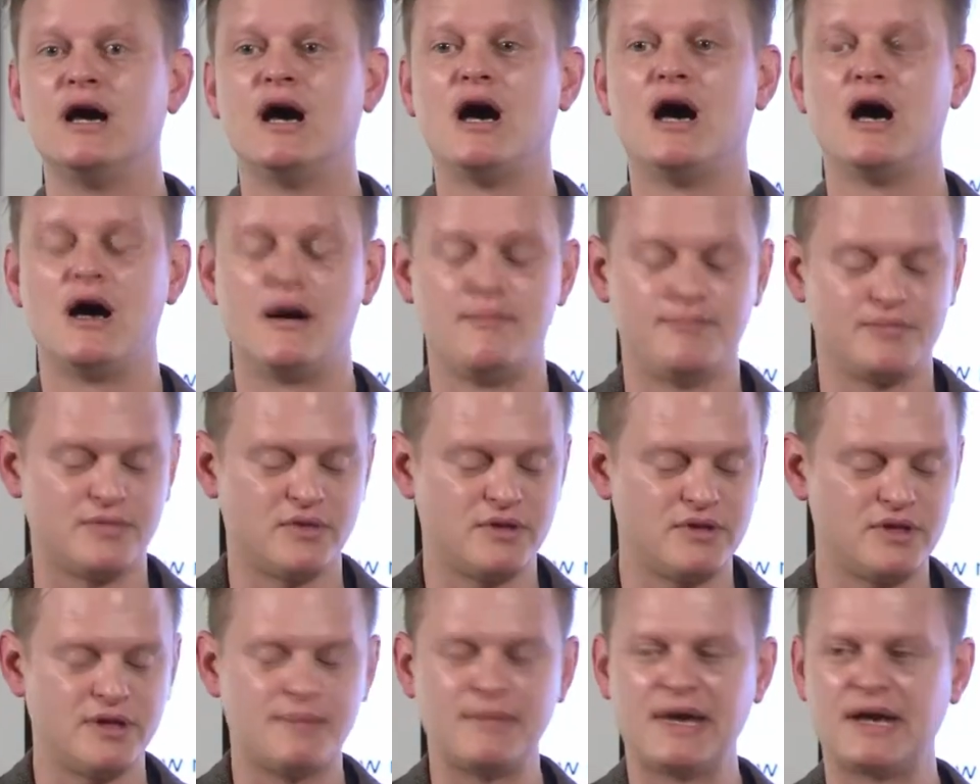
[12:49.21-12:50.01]

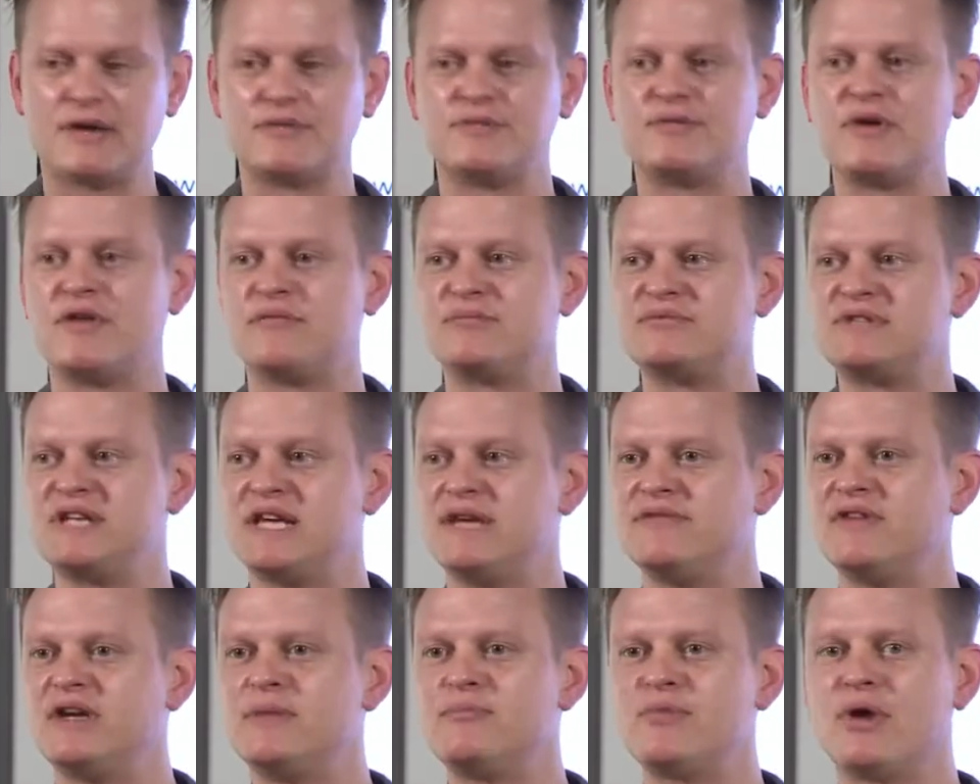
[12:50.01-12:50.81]
The amount of
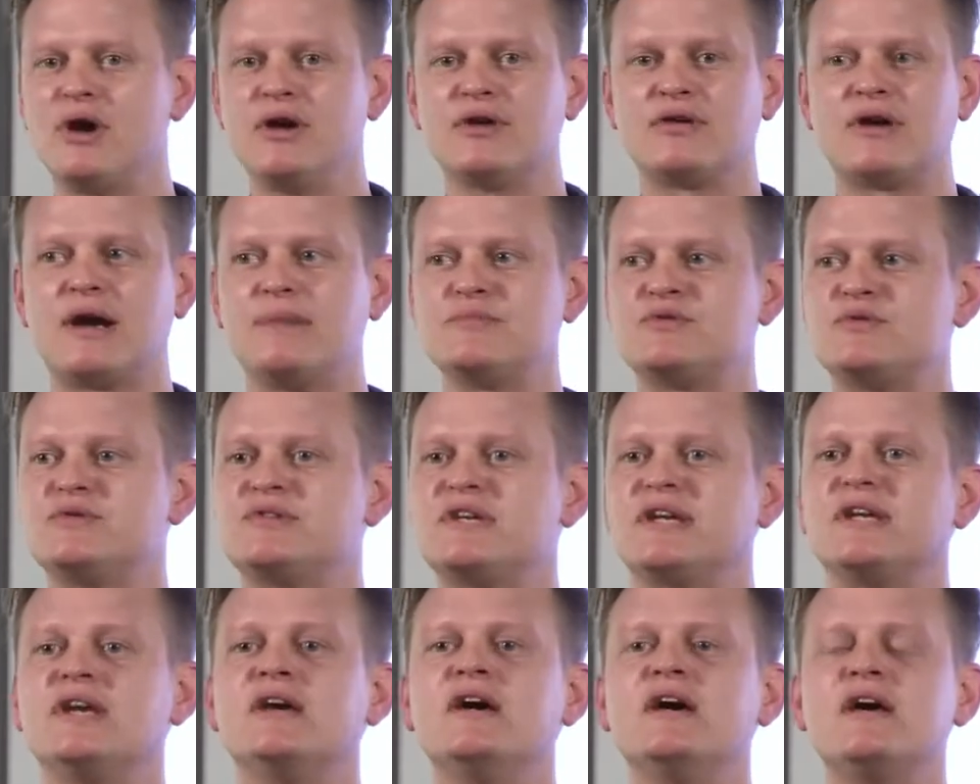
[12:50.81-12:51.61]
TV programs we're
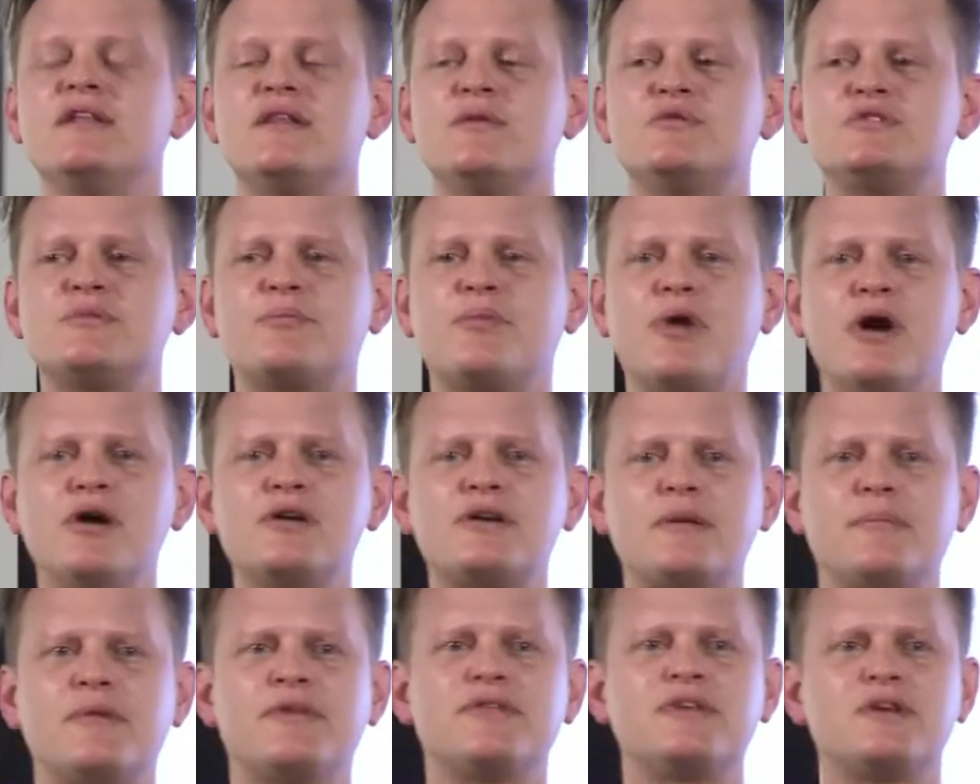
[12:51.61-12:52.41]
seeing. There was a
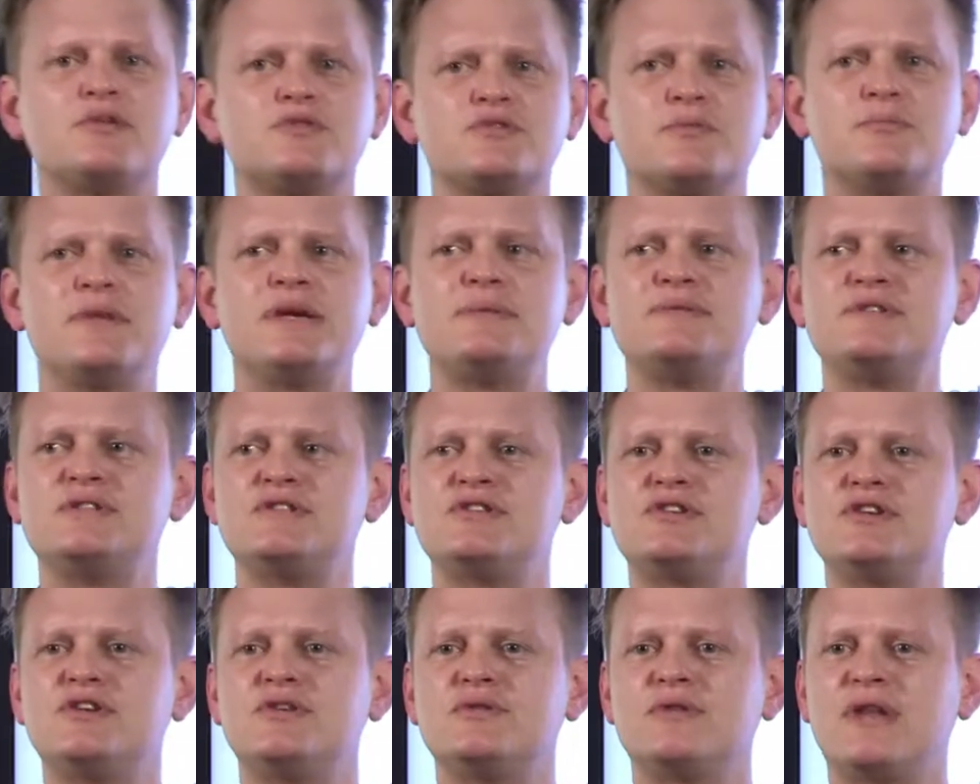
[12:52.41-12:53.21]
program, I think it was on
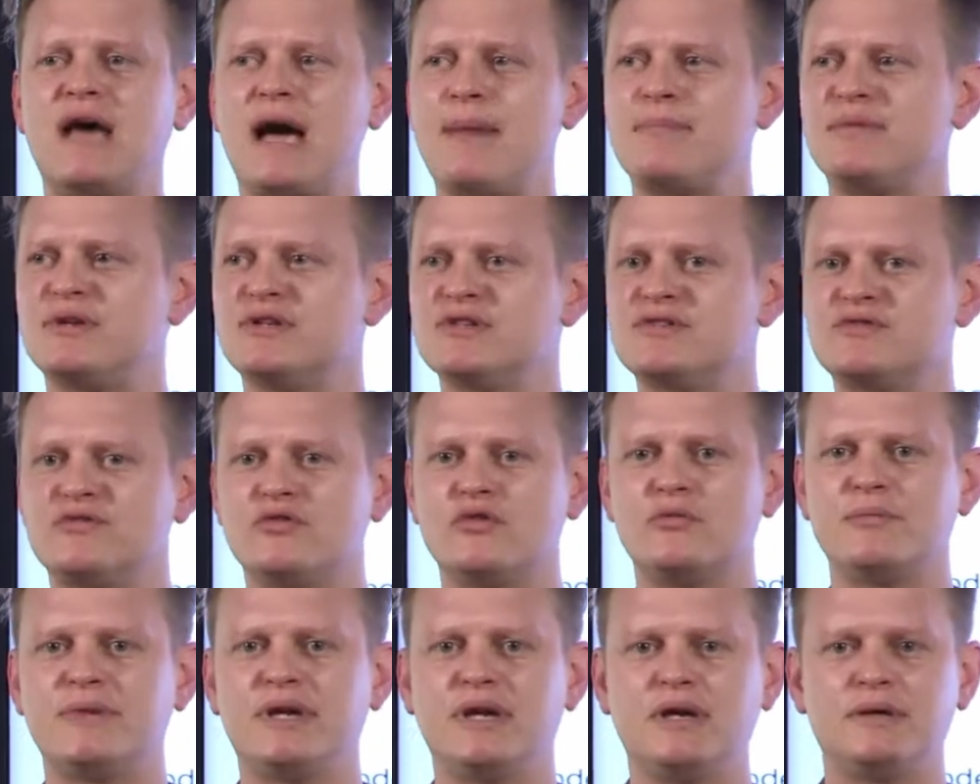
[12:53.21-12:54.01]
BBC Two, The Happiness
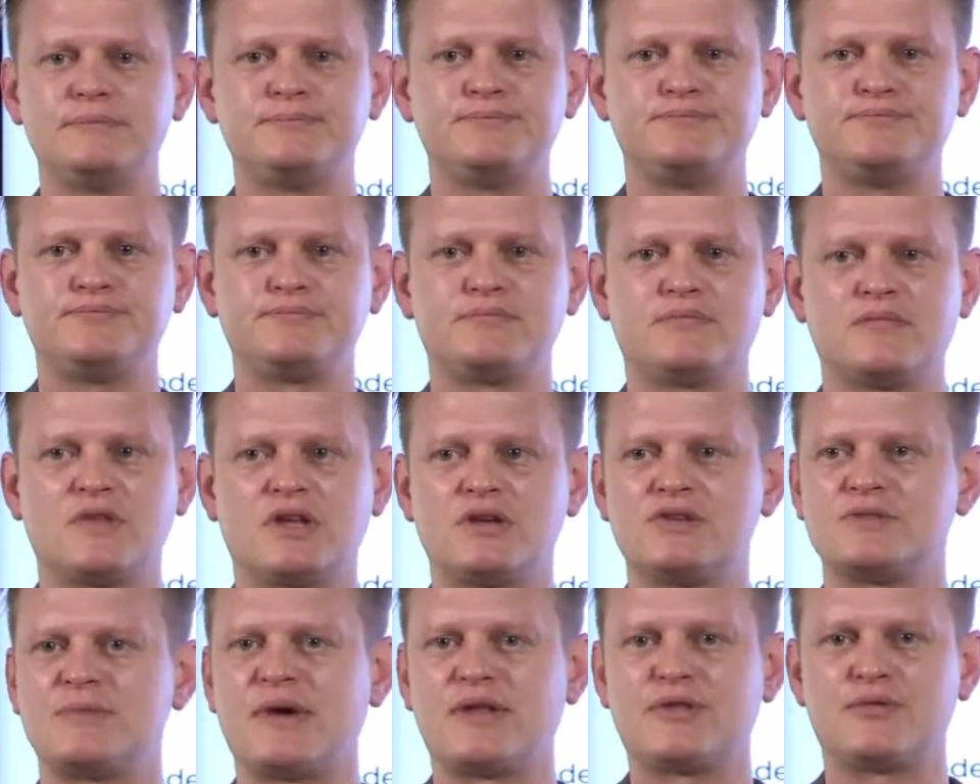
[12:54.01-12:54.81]
Formula. I
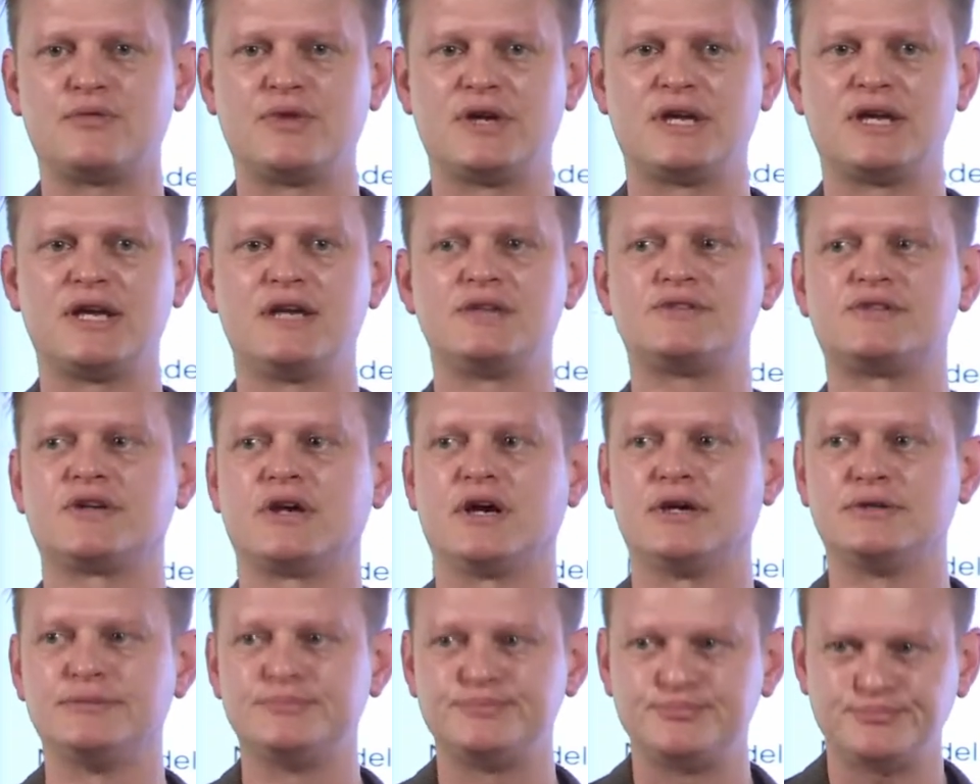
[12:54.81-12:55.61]
think it was about 3 years
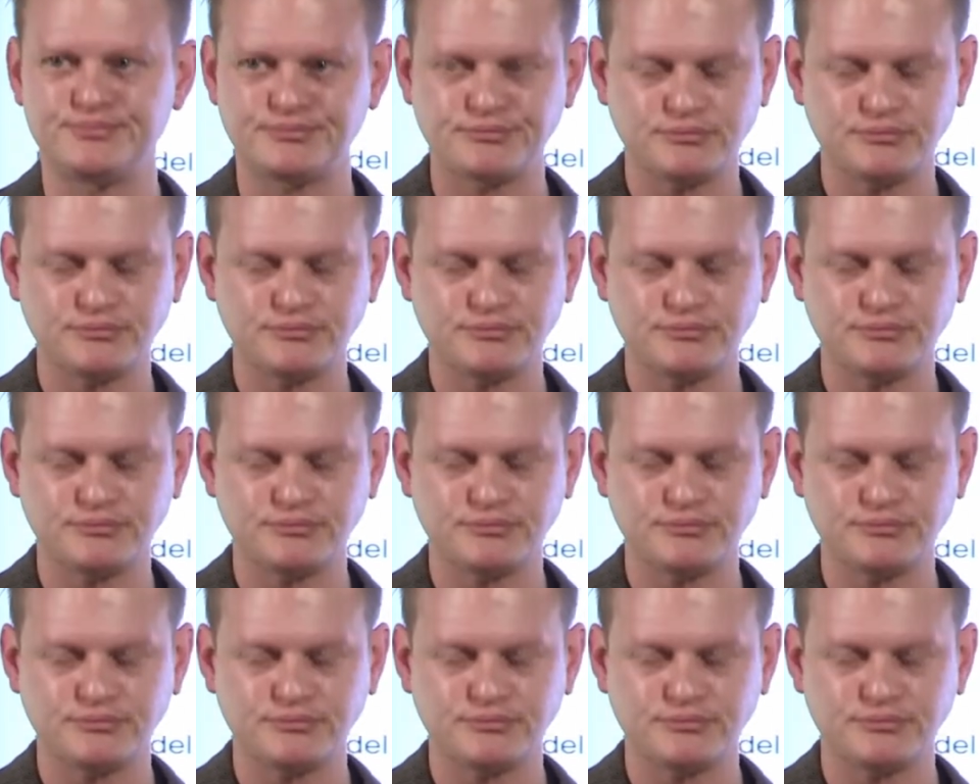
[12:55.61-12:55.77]
ago.